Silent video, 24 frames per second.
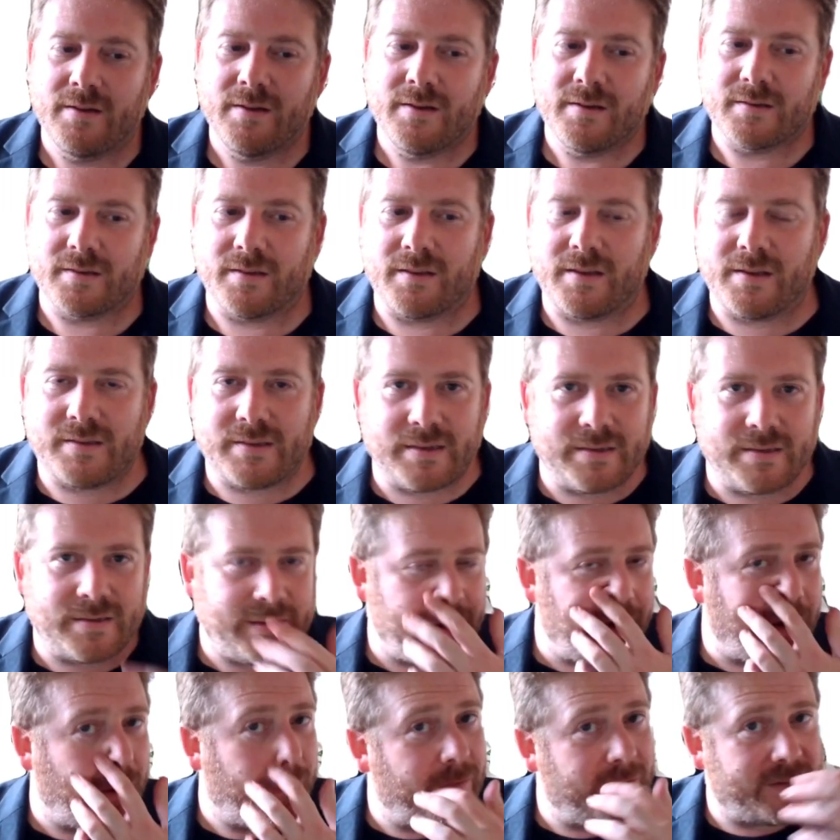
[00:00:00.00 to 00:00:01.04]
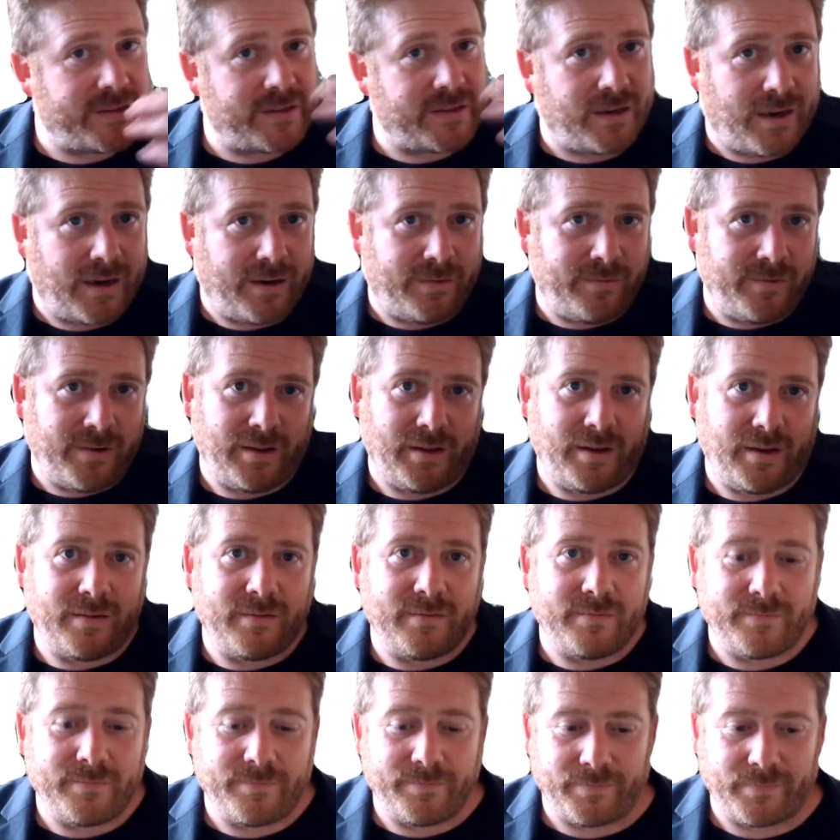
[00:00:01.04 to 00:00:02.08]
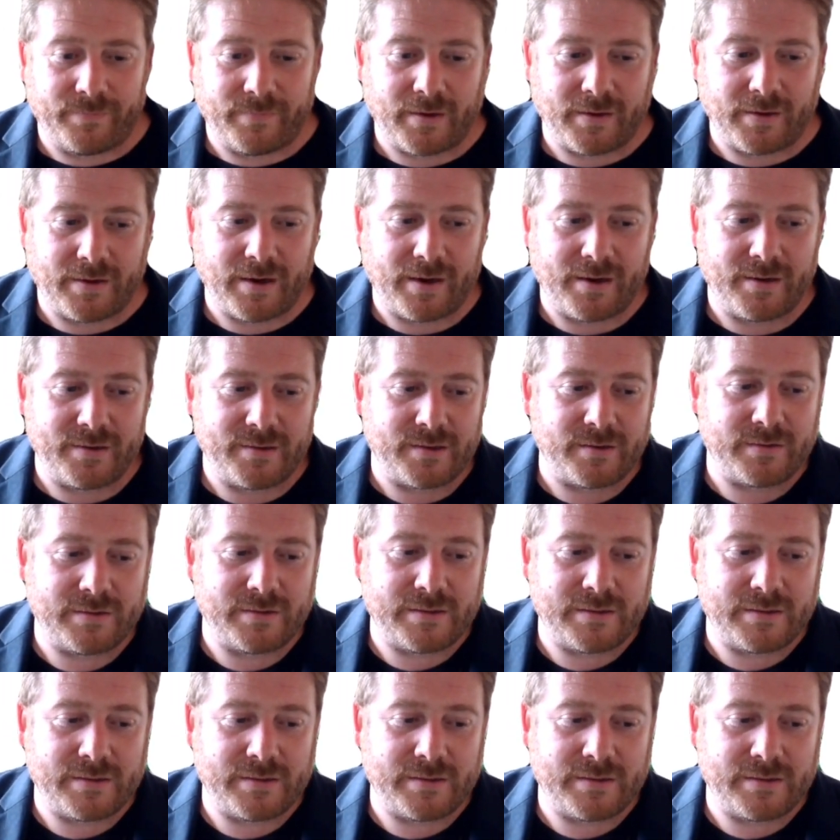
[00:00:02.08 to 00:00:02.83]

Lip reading: So this is the oversight, really. Okay, so it's